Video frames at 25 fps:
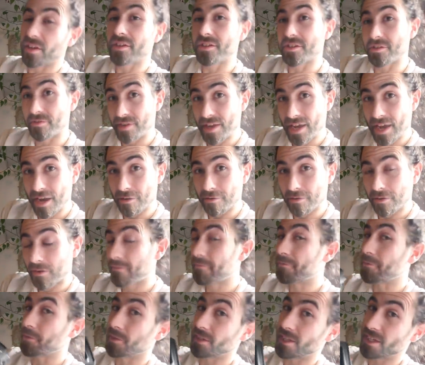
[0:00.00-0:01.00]
So now,
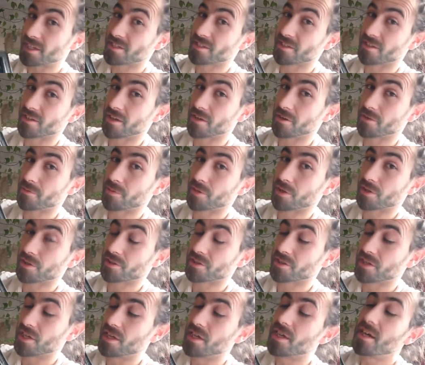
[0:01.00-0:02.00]
for less than hundred
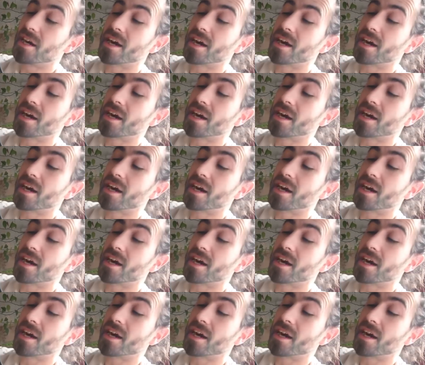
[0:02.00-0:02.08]
bucks,